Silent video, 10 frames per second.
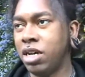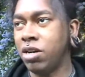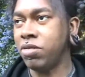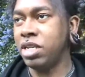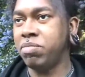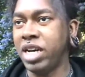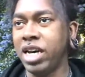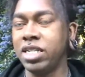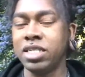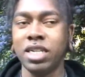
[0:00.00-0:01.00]
already
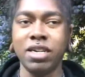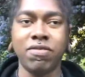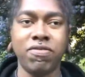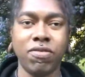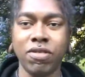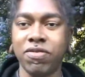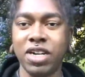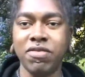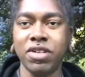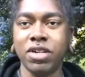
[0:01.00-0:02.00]
past like 4 or
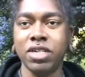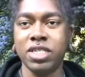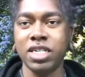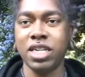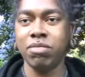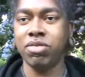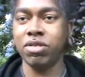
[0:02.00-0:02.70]
5 yards at that point.